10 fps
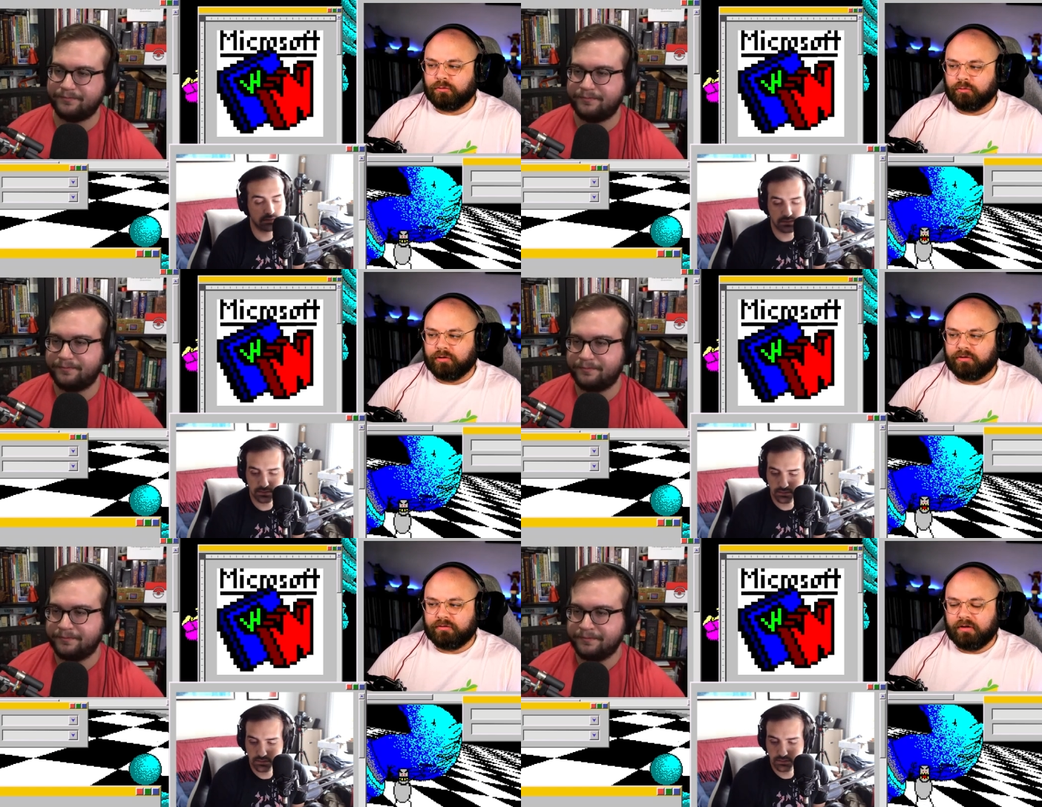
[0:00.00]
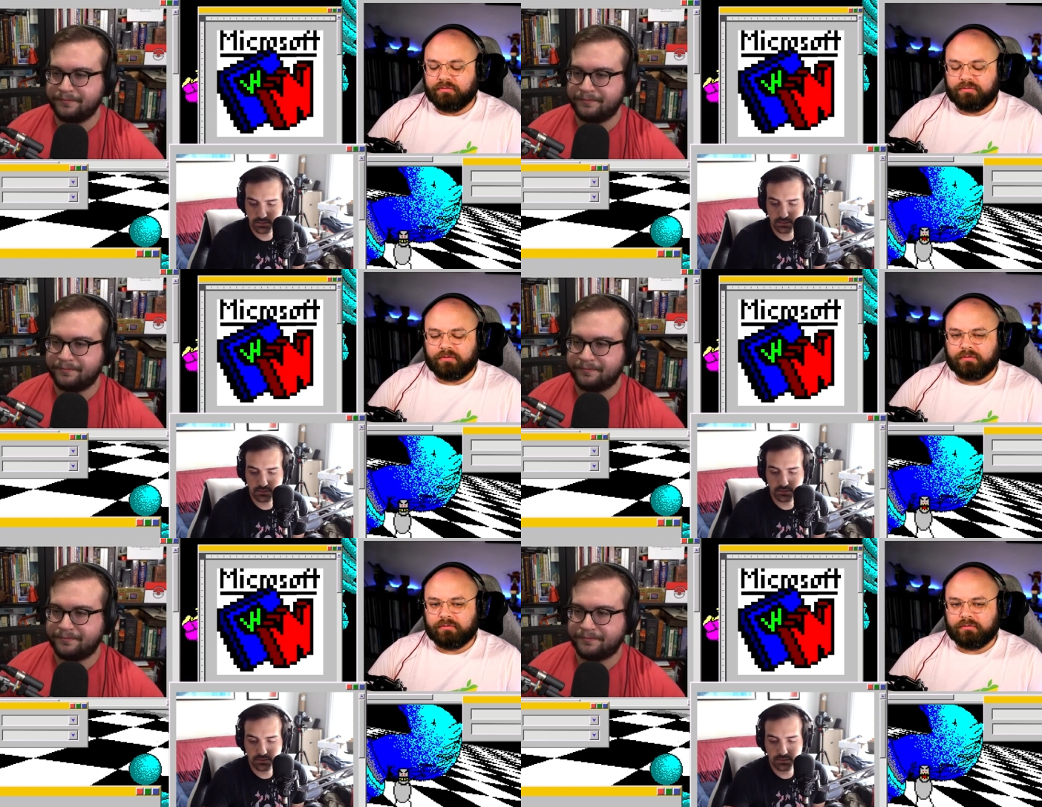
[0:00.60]
Speaker 1: story
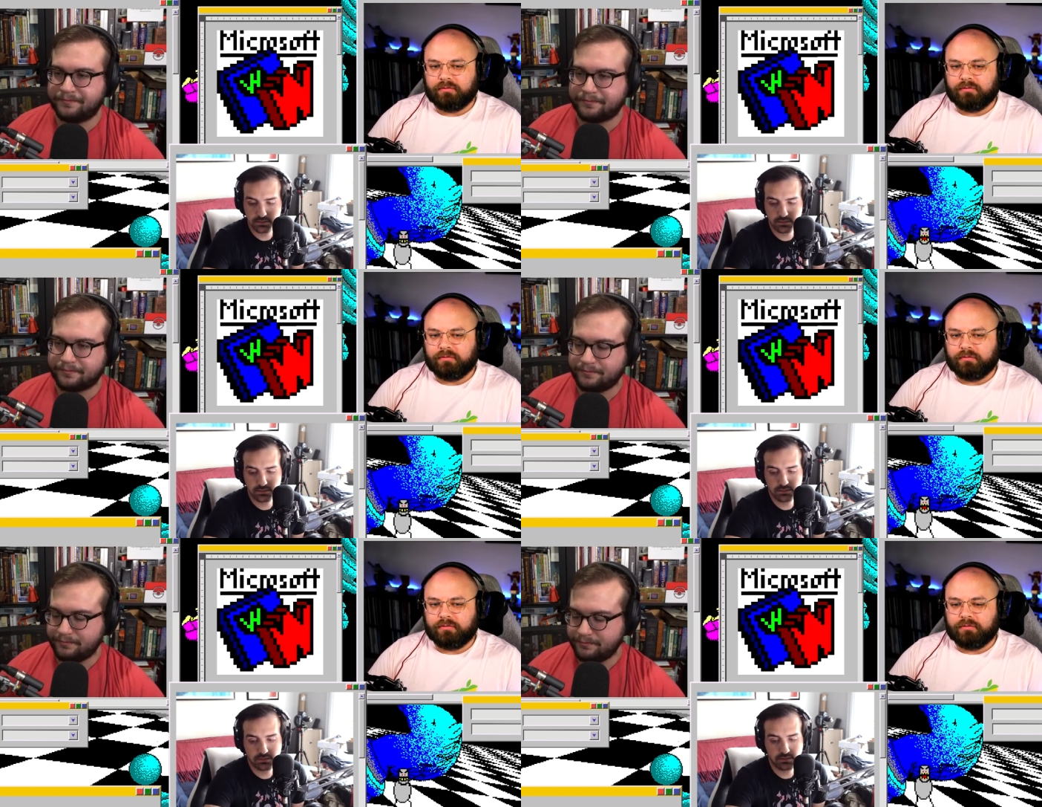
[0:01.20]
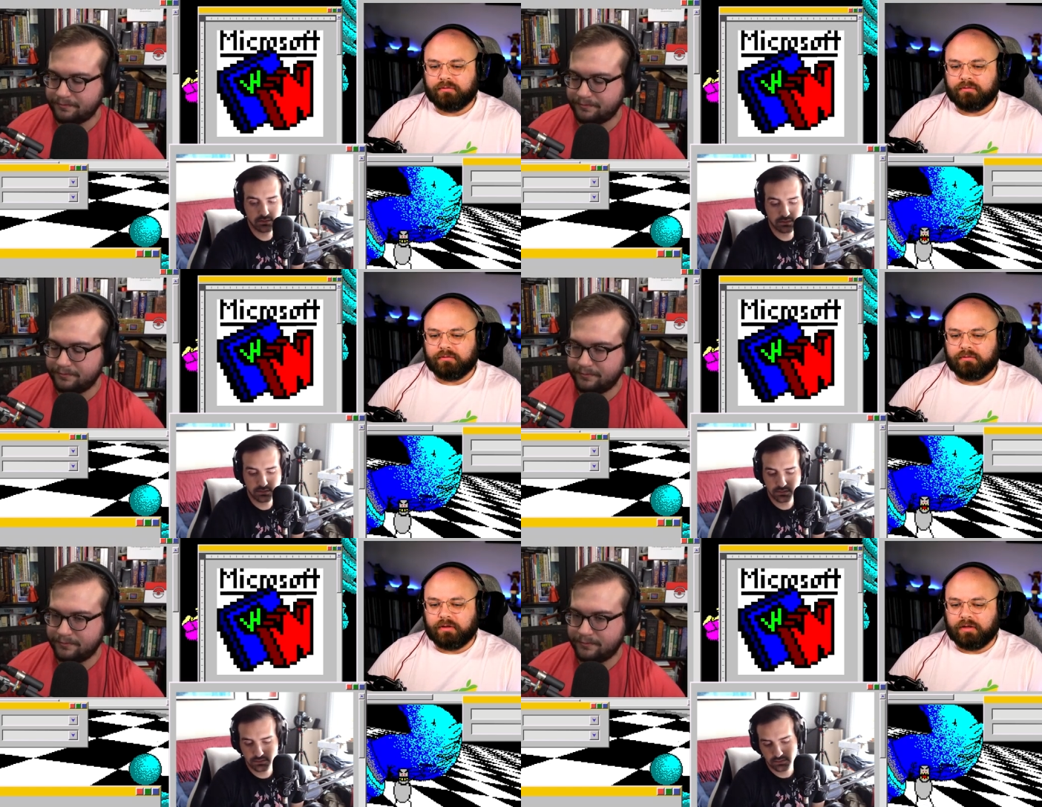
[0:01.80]
stuff
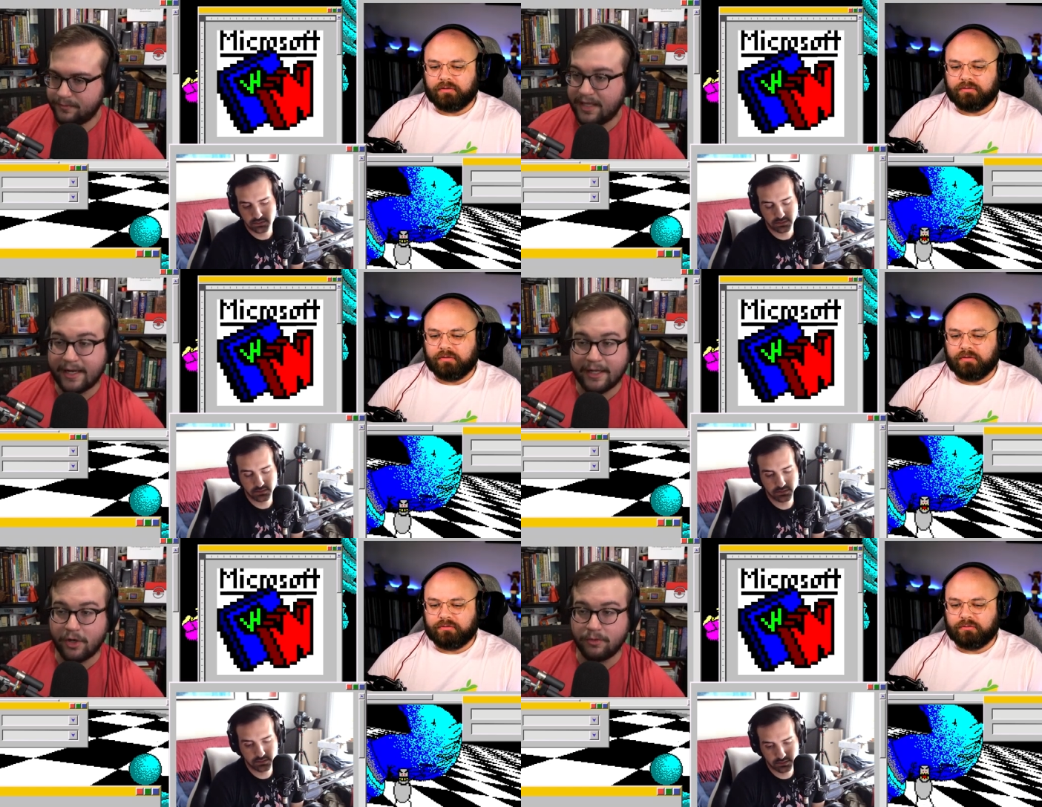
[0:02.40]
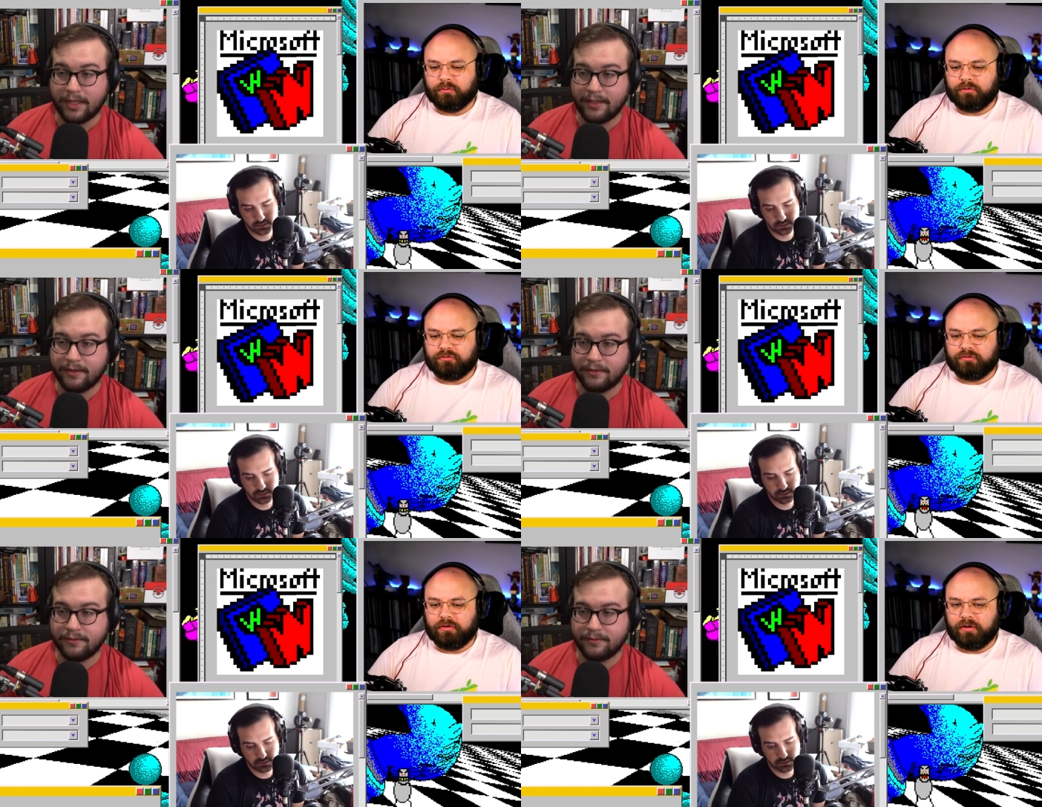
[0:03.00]
that like I don't like? The
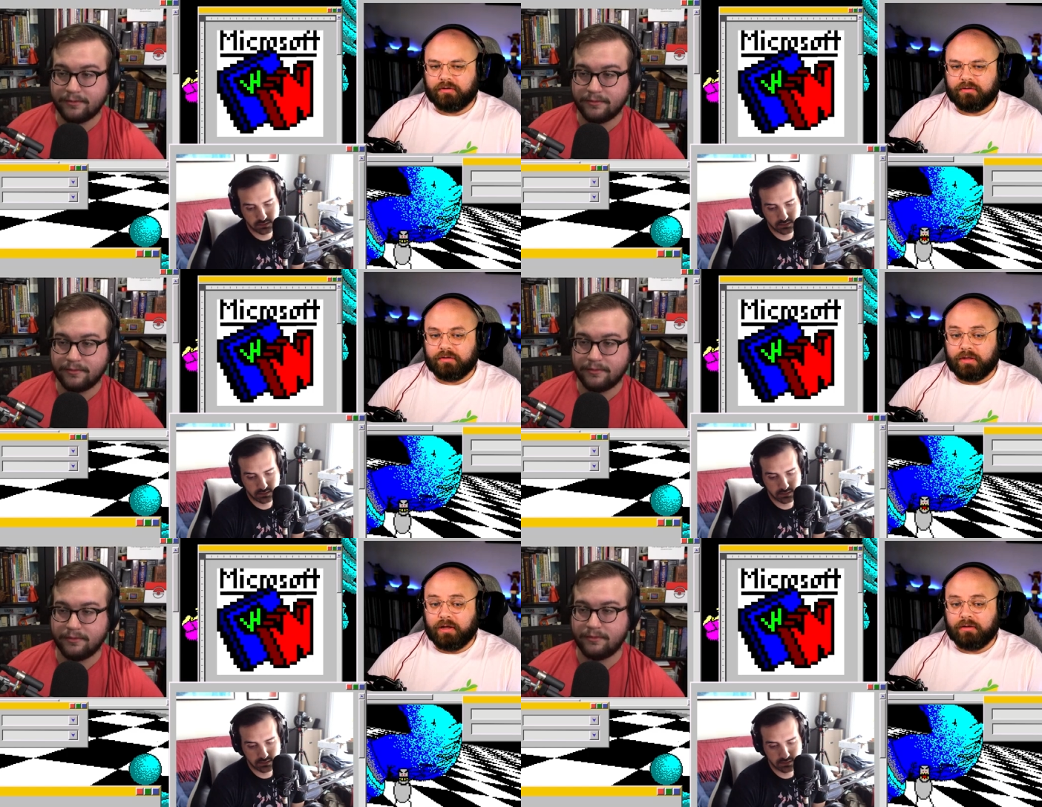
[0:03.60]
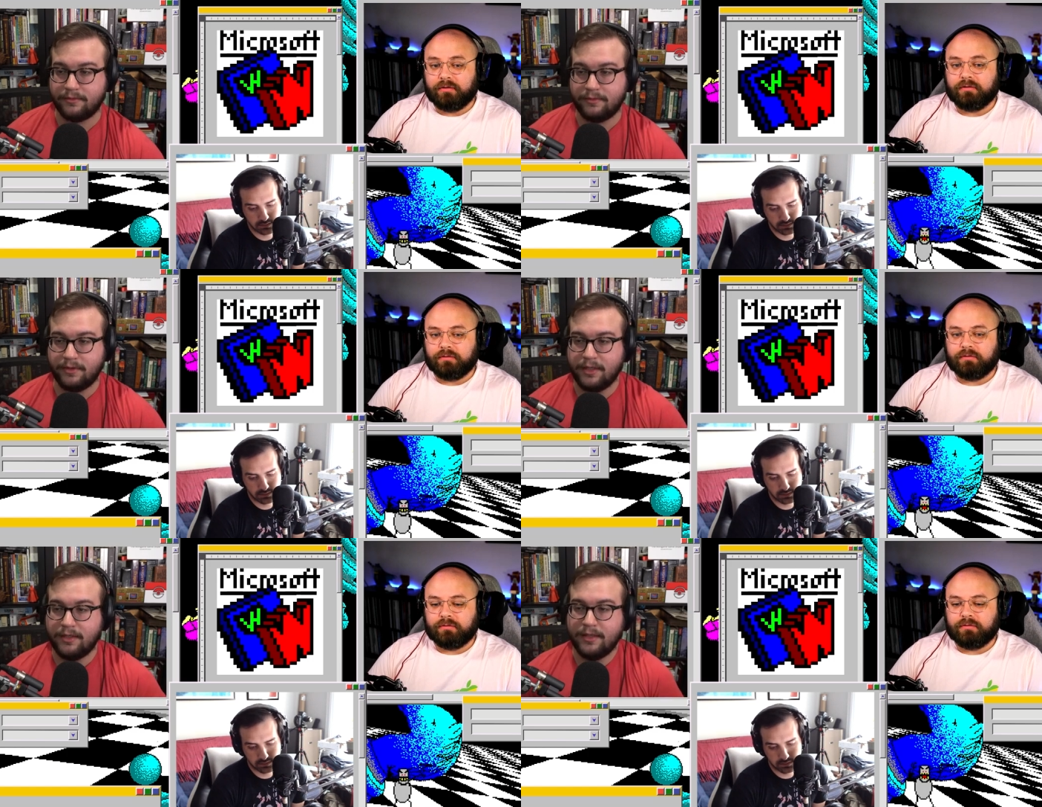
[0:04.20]
story's just not. Yeah.
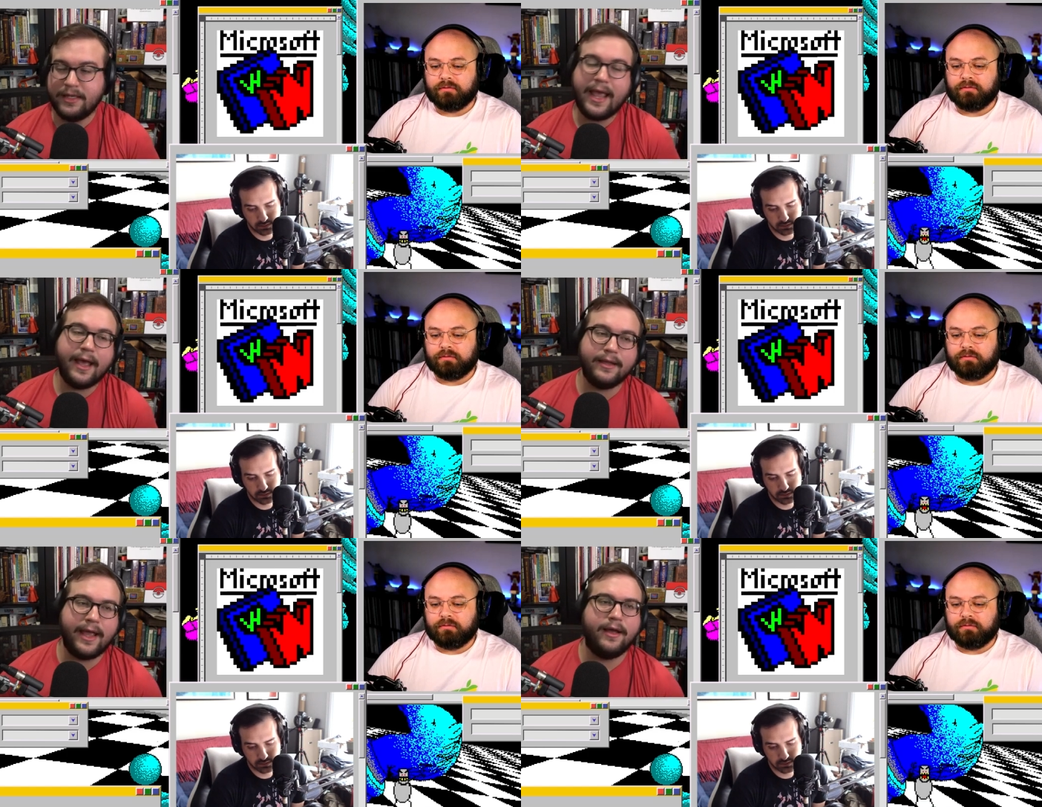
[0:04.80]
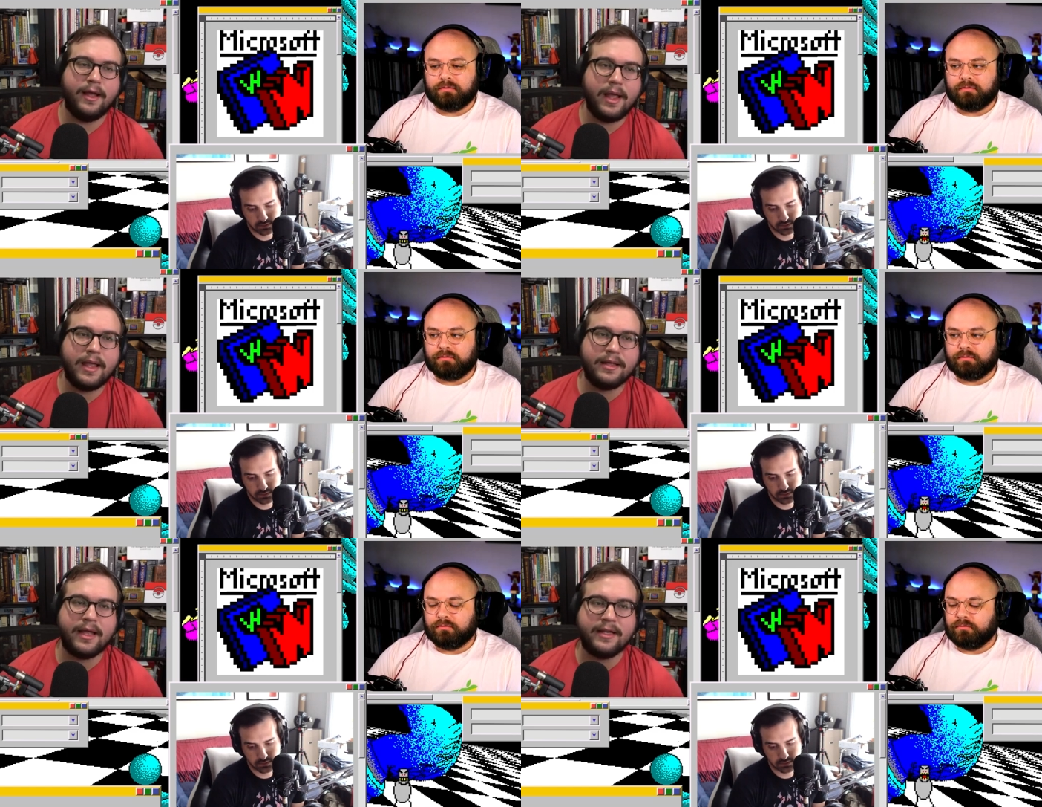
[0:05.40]
Yeah, yeah,
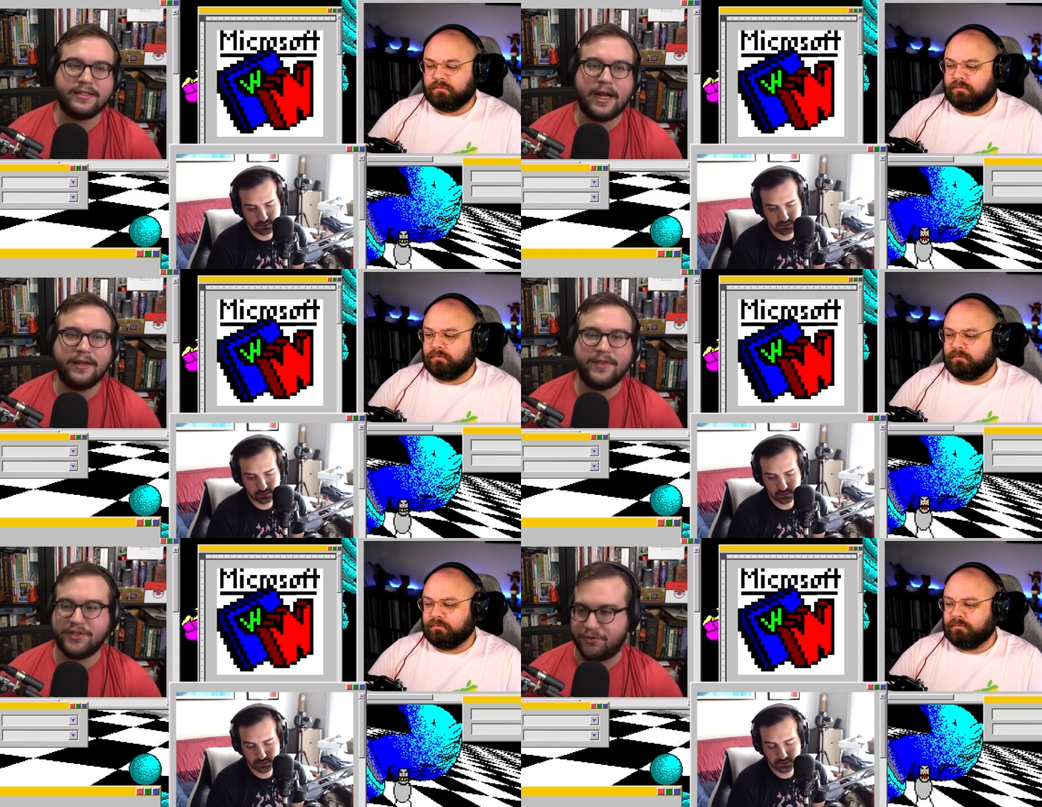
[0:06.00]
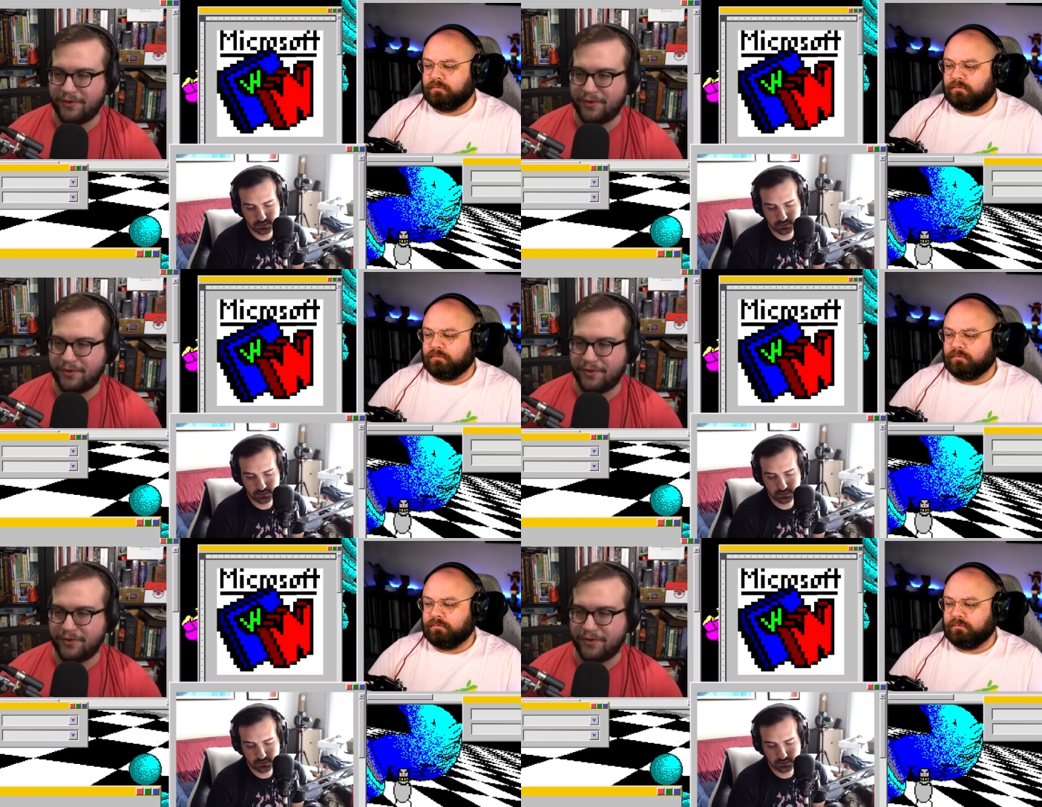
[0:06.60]
Speaker 2: and it's not even the story